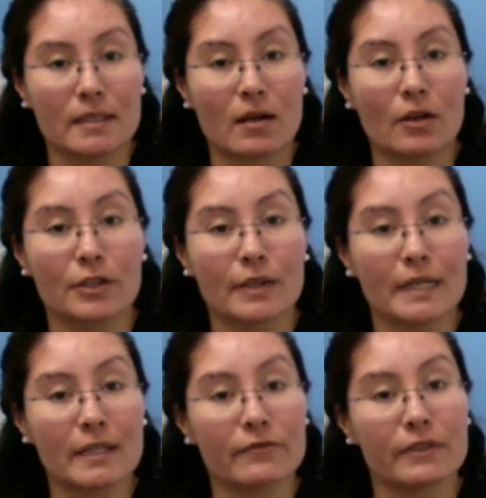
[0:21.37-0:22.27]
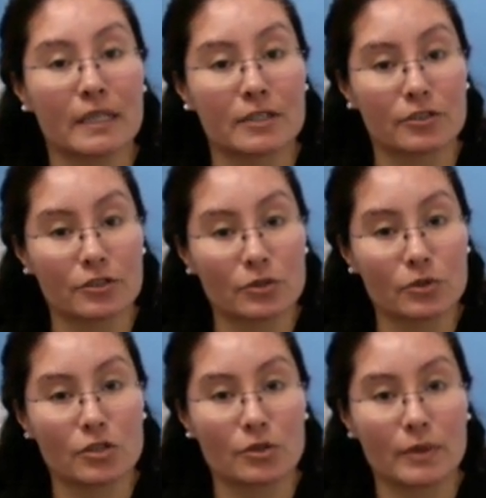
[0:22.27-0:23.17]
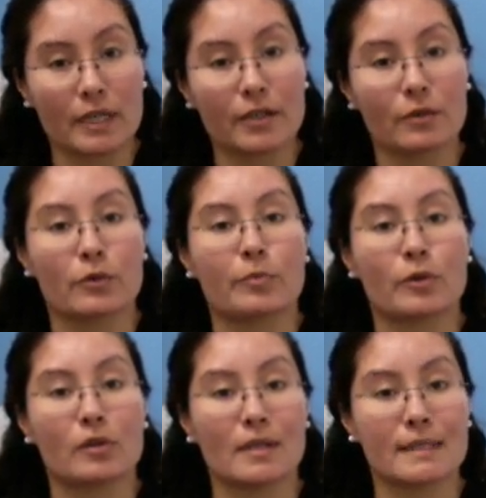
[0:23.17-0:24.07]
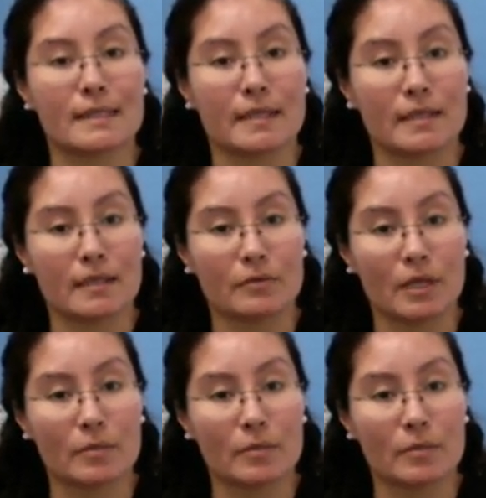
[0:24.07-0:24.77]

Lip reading: are your hip flexors, which are right here with prolonged sitting, right?